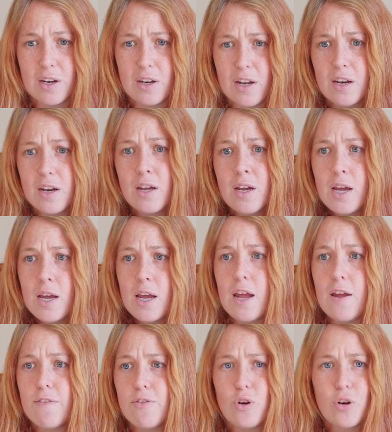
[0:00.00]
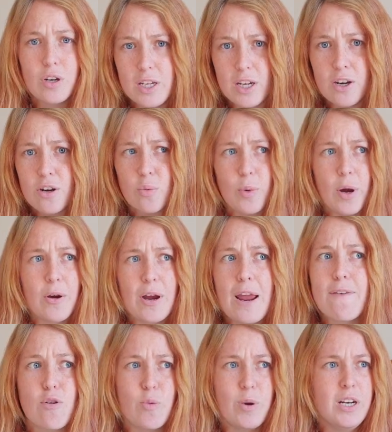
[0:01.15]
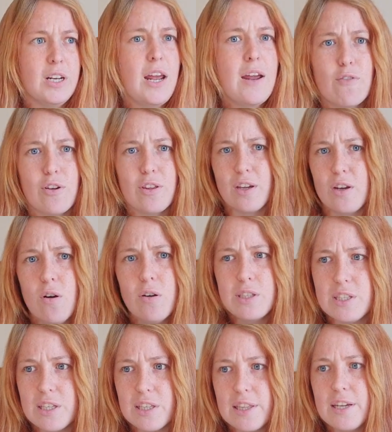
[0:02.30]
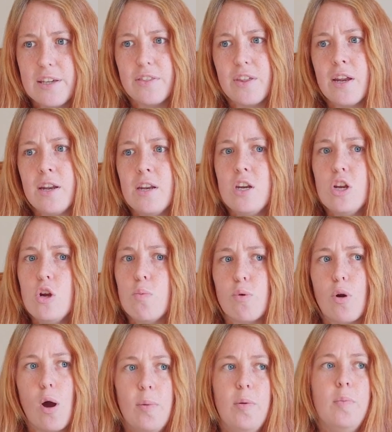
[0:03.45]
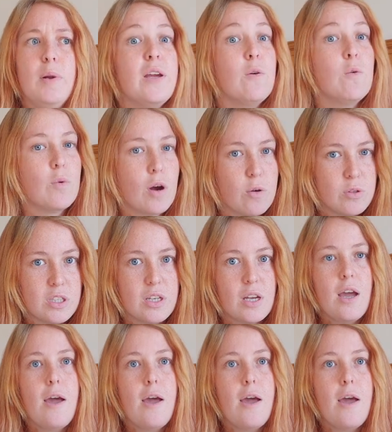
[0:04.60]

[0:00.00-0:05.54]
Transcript: getting in. If you're in a year where everyone did everything constantly, then you probably won't.